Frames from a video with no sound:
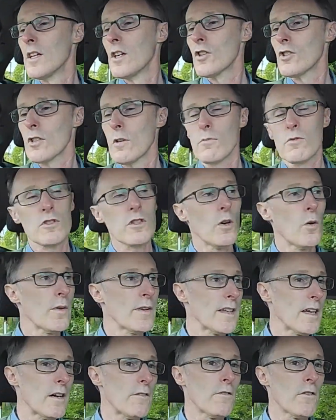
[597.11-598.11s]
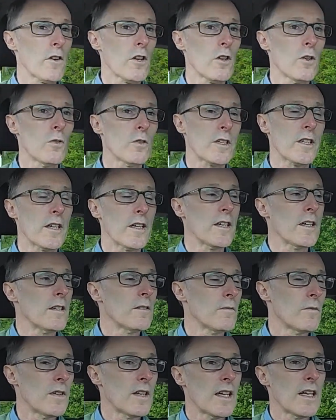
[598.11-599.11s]
So I'm slowing down for a lower gear.
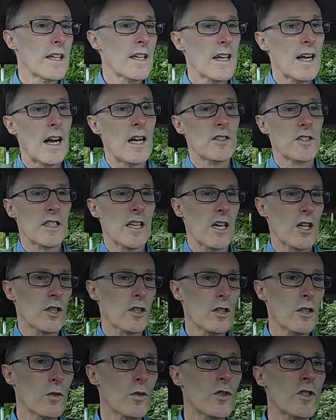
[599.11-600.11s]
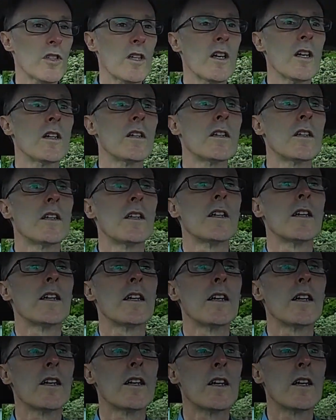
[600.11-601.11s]
as I get closer,
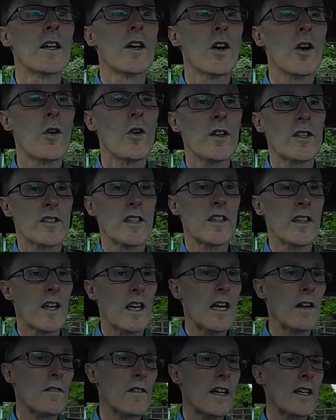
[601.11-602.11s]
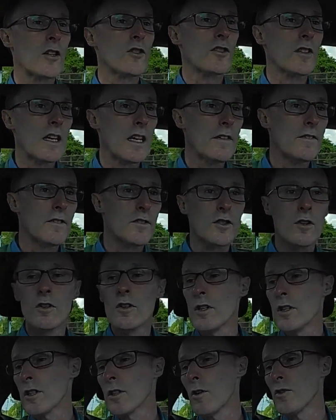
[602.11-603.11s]
obviously the left lane goes left, so I'm
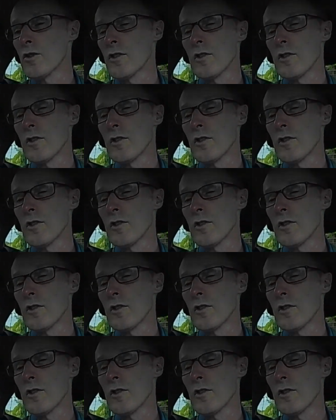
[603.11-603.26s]
going to go to the